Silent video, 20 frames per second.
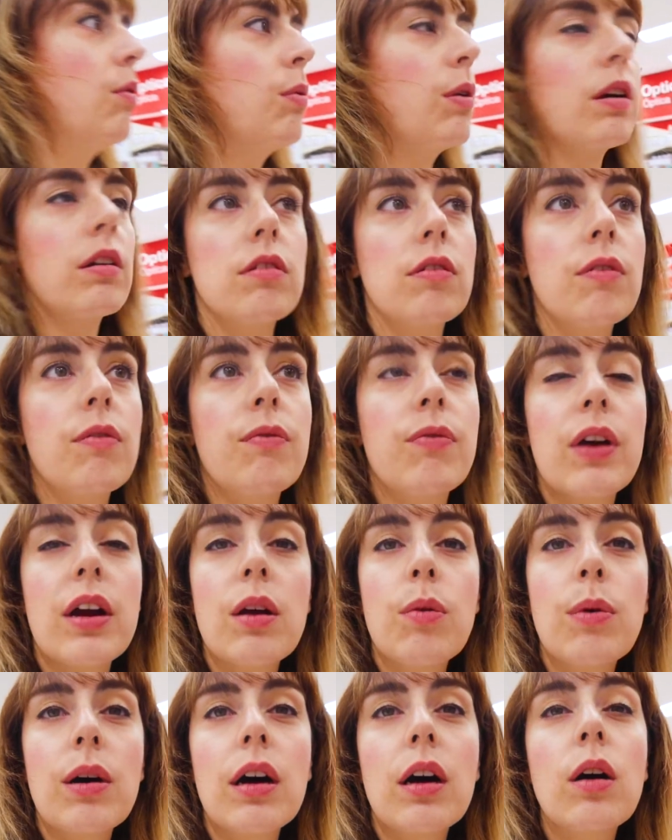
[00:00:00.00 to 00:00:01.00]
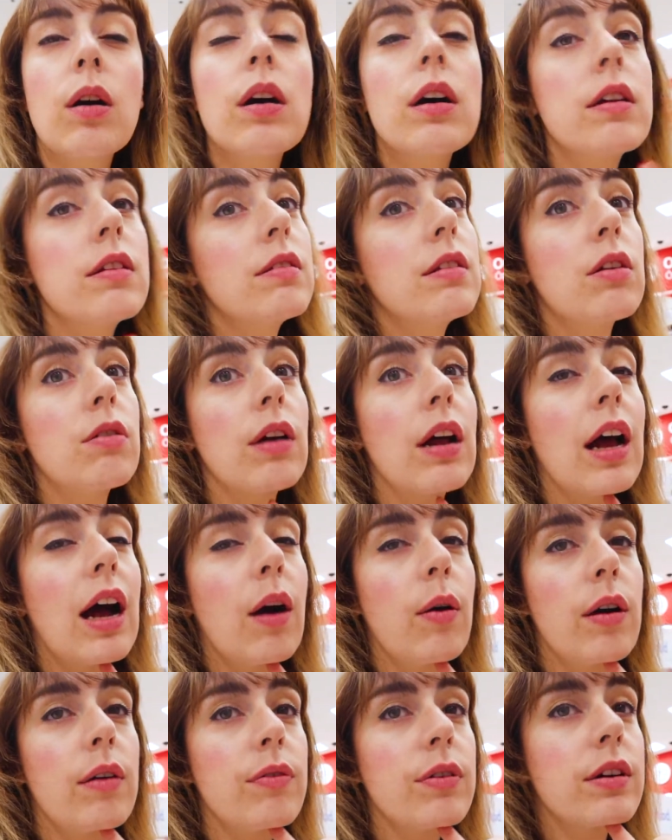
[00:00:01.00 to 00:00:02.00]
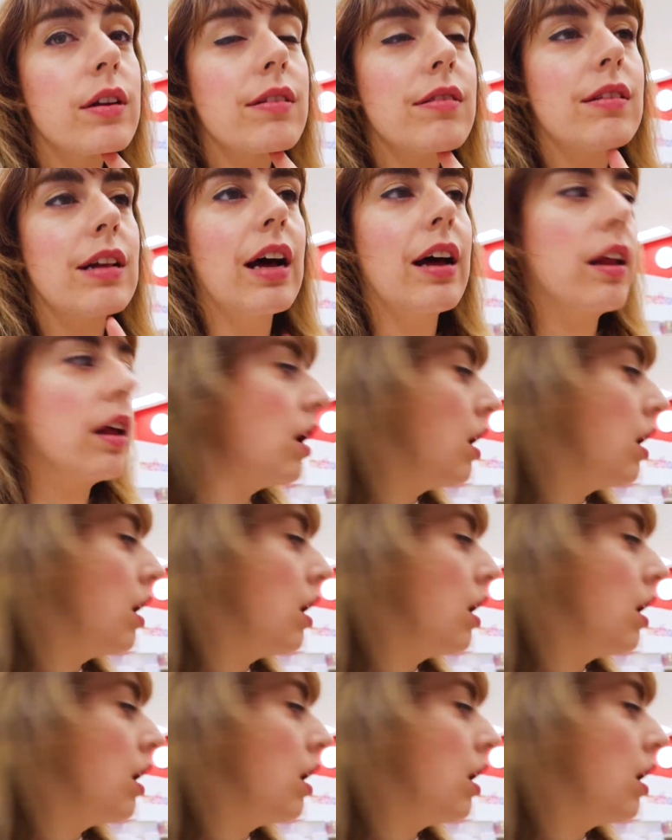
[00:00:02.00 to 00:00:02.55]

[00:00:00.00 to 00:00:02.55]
works very well. Secret, however, does not.